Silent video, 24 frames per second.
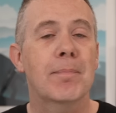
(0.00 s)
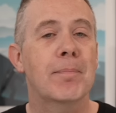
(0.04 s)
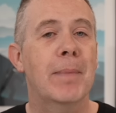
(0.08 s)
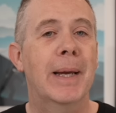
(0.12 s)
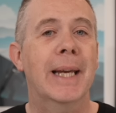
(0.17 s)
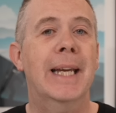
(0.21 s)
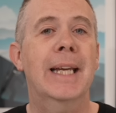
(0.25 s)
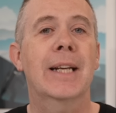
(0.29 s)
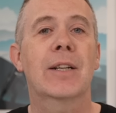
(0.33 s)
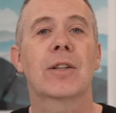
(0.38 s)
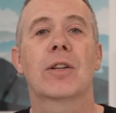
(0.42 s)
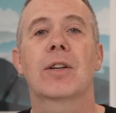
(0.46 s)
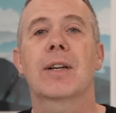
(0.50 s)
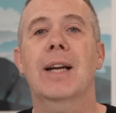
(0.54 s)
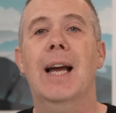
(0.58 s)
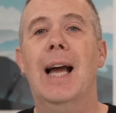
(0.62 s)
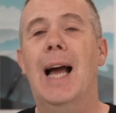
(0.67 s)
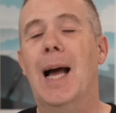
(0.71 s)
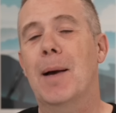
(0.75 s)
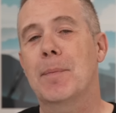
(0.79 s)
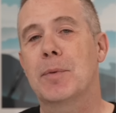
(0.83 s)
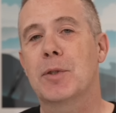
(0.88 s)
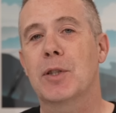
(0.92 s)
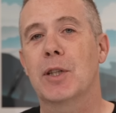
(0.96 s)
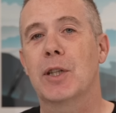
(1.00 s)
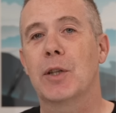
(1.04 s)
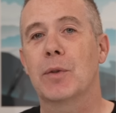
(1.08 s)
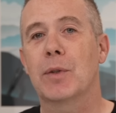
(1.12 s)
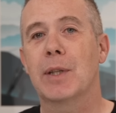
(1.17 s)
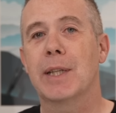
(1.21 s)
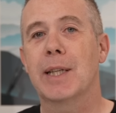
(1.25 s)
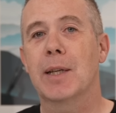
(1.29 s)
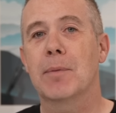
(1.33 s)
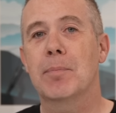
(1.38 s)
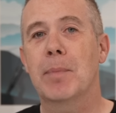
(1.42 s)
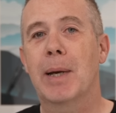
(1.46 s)
and make it look
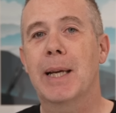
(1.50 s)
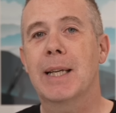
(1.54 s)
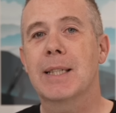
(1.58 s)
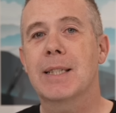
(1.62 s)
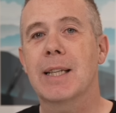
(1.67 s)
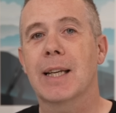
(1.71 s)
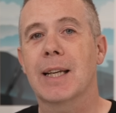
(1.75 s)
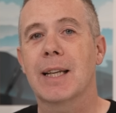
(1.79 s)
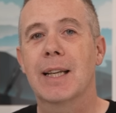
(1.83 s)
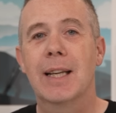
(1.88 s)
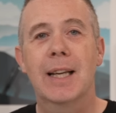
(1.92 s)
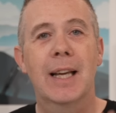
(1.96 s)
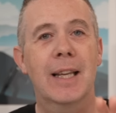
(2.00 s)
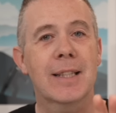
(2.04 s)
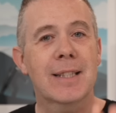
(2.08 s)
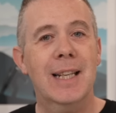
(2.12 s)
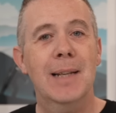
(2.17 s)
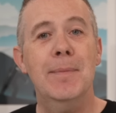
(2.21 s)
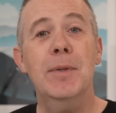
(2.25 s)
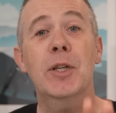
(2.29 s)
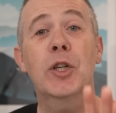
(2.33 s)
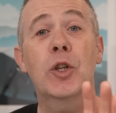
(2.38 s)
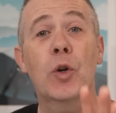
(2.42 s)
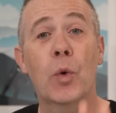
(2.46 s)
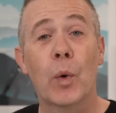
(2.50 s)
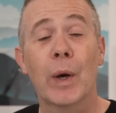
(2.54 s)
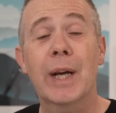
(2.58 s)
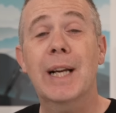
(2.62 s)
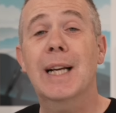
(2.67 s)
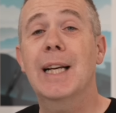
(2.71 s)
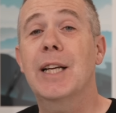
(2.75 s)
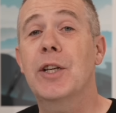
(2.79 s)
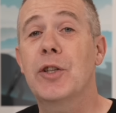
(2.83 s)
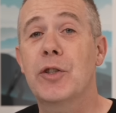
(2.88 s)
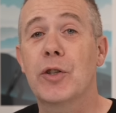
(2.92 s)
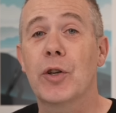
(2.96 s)
absolutely amazing. So let me
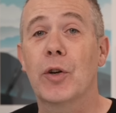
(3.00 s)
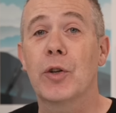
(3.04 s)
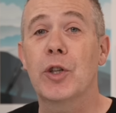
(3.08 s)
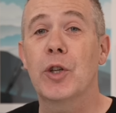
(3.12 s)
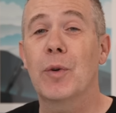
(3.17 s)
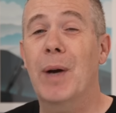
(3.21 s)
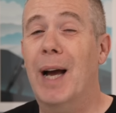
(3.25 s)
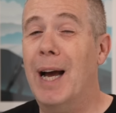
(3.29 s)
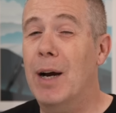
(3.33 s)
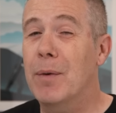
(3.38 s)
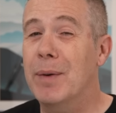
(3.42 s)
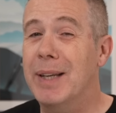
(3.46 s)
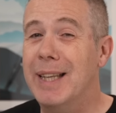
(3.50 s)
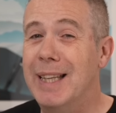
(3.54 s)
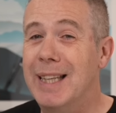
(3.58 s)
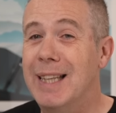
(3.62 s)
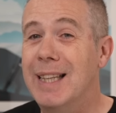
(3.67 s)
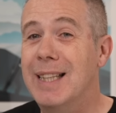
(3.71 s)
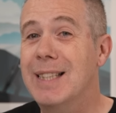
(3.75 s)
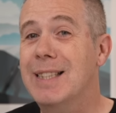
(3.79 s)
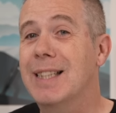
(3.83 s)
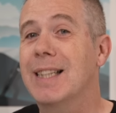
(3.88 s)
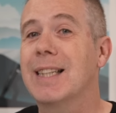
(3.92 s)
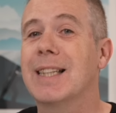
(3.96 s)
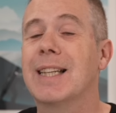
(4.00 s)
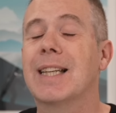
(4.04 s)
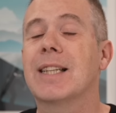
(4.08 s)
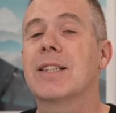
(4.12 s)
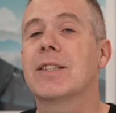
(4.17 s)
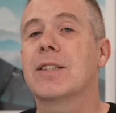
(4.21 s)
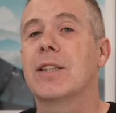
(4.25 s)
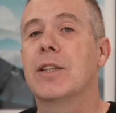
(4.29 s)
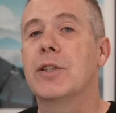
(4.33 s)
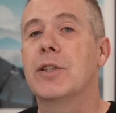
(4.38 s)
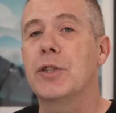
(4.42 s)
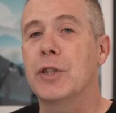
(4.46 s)
quickly show you how easy it
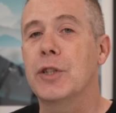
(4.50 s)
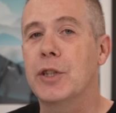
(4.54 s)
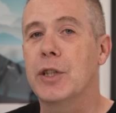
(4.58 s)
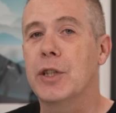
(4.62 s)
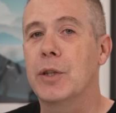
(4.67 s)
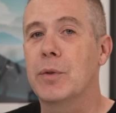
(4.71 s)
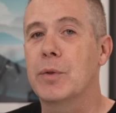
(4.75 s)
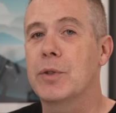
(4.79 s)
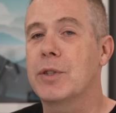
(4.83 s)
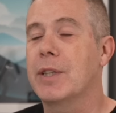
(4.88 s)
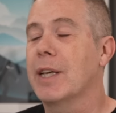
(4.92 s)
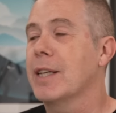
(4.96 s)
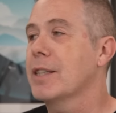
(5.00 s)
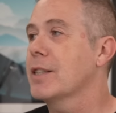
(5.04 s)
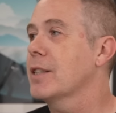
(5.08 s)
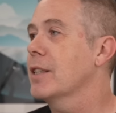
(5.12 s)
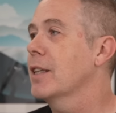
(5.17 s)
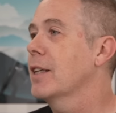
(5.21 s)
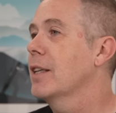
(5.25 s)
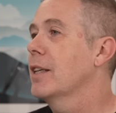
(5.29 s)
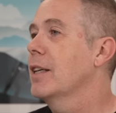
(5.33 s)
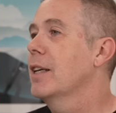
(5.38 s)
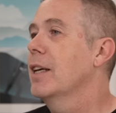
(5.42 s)
is to use this.